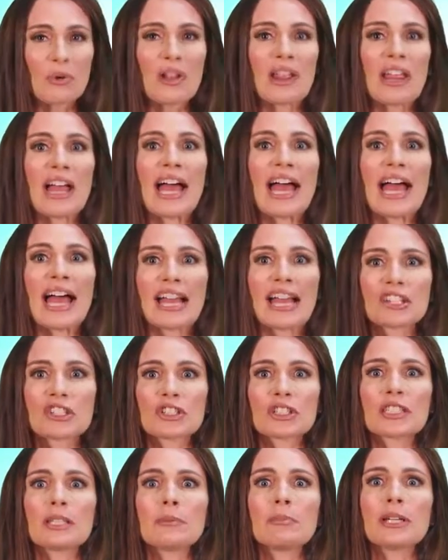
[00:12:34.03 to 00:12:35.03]
will
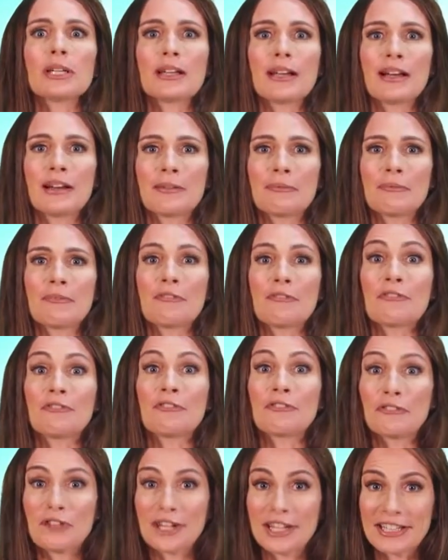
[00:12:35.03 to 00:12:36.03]
actually become
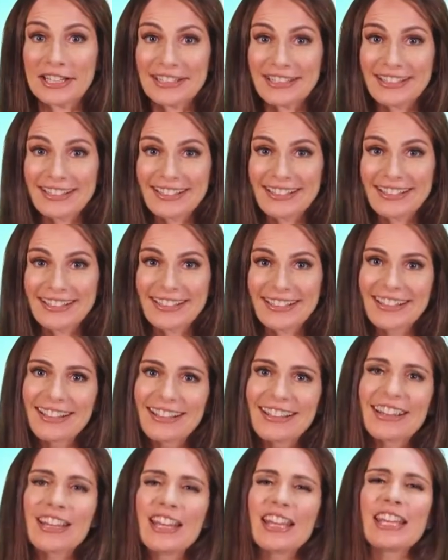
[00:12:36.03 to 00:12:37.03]
fun.
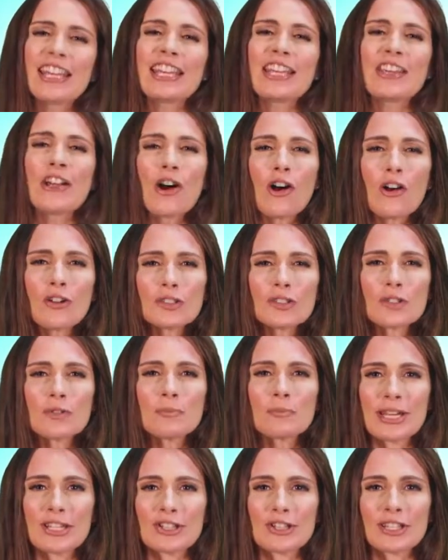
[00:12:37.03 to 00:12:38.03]
He also
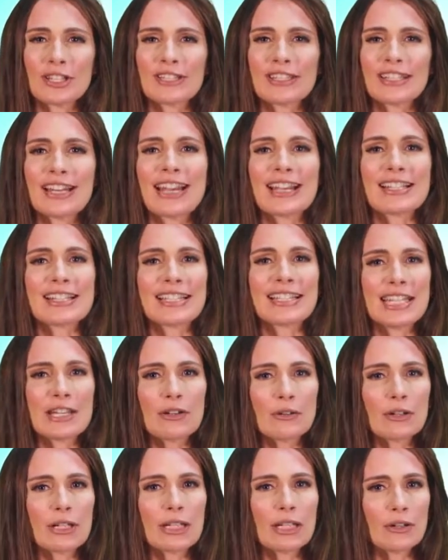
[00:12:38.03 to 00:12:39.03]
mentioned a
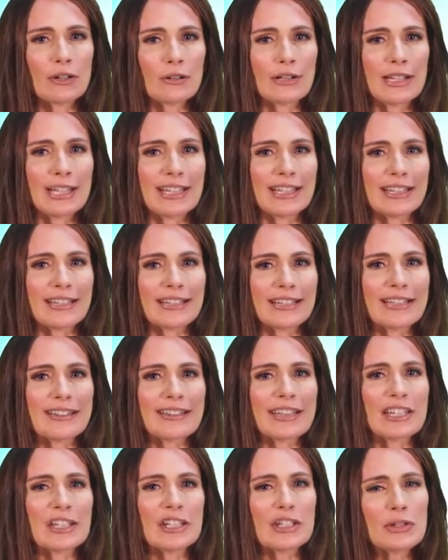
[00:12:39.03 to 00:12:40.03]
secret
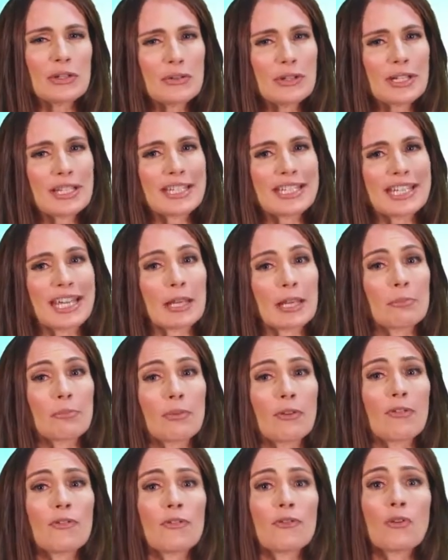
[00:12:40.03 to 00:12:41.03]
ingredient that you can take
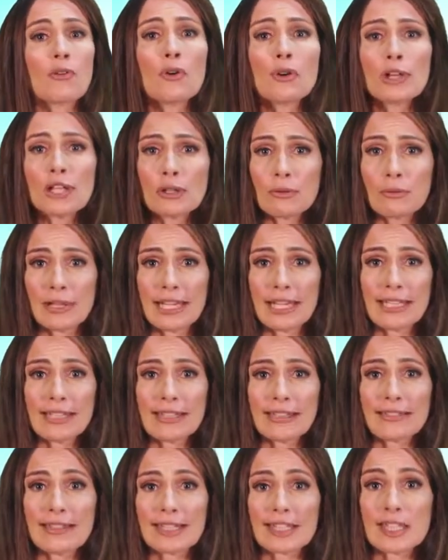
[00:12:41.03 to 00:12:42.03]
before you eat
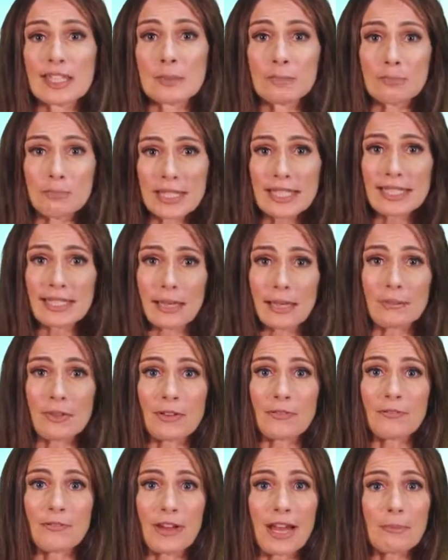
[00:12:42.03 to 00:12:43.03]
that speeds up
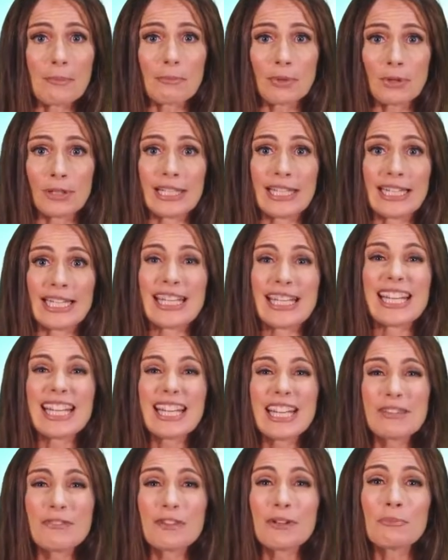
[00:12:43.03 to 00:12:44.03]
the fat burning
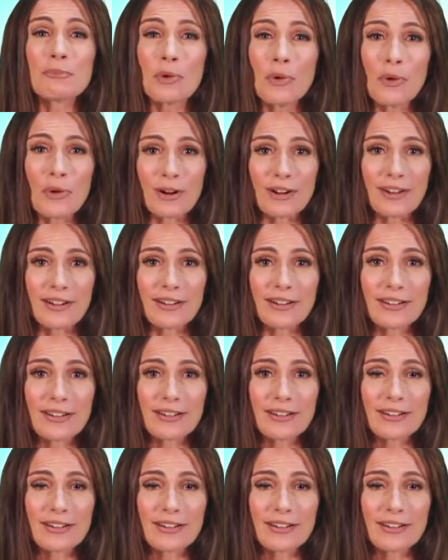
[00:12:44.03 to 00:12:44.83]
even more.